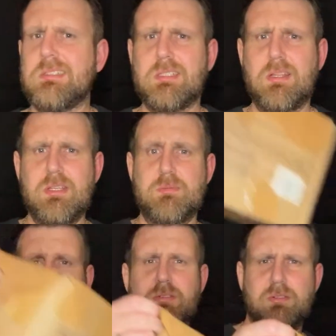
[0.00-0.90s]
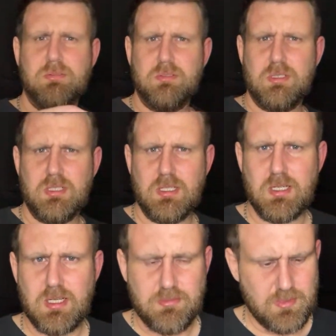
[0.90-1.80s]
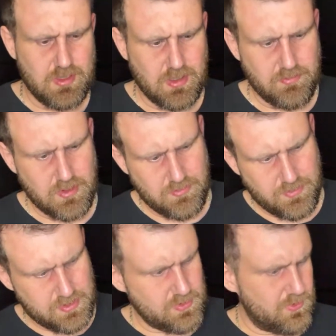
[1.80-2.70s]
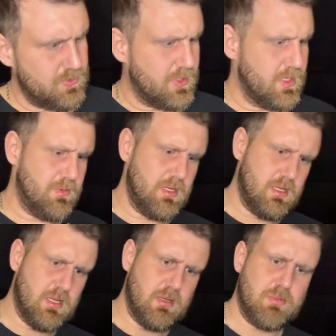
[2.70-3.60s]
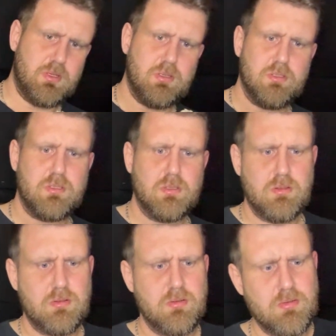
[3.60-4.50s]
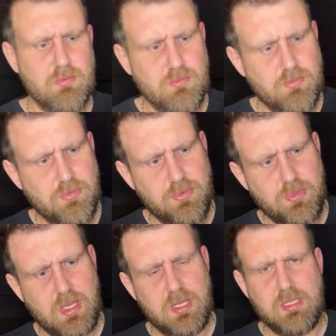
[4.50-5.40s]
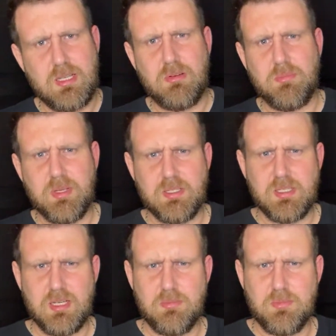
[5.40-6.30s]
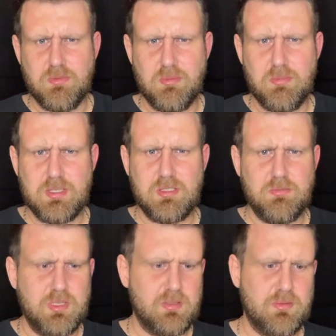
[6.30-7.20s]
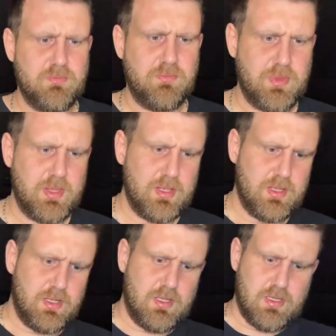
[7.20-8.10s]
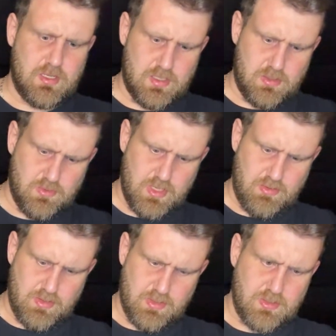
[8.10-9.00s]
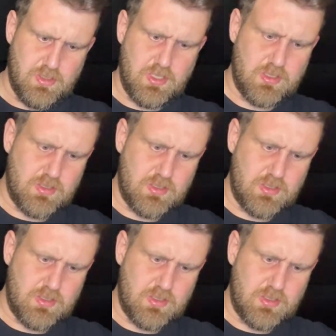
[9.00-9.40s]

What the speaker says: Now this parcel, I don't even know if this is all going to be here, because that is how I picked it up, with a massive big hole there in the side.